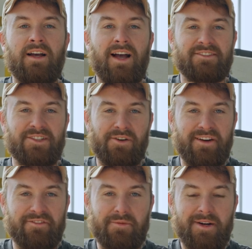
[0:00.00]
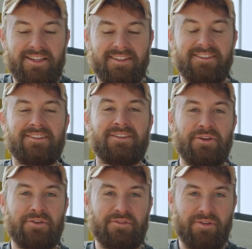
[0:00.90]
How's it going, everybody? This is
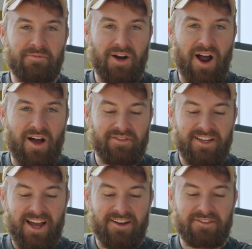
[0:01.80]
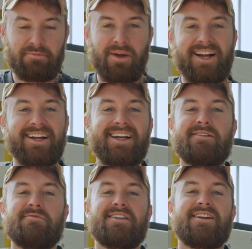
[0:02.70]
Luke from Coffee House, back
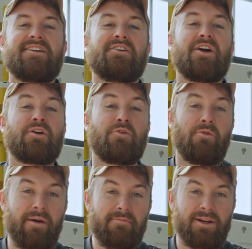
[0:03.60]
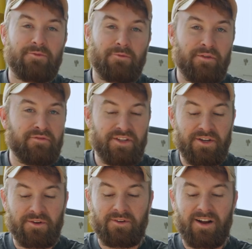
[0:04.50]
again with another equipment
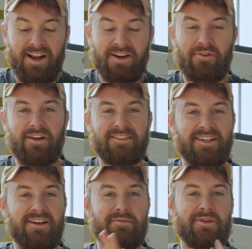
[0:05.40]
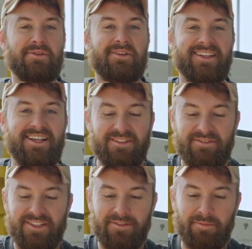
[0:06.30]
review. I know I said I'd be doing less
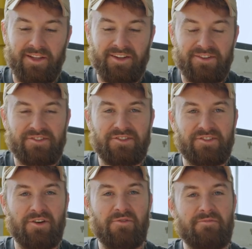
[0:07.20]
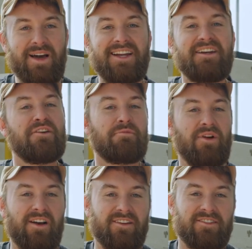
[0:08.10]
of these, but there's so many new
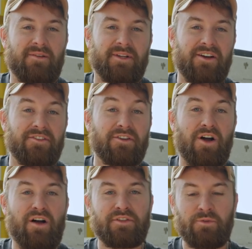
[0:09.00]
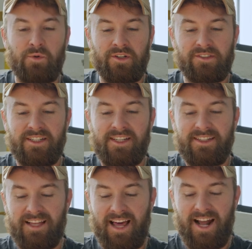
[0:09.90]
products coming out in the coffee world
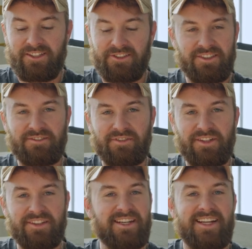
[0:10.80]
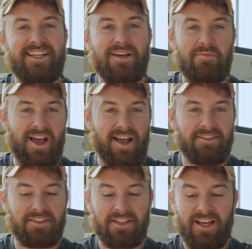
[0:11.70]
that I just feel the need to get my
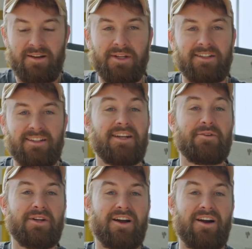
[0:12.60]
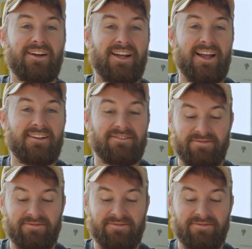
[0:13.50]
hands on them, and here we are again.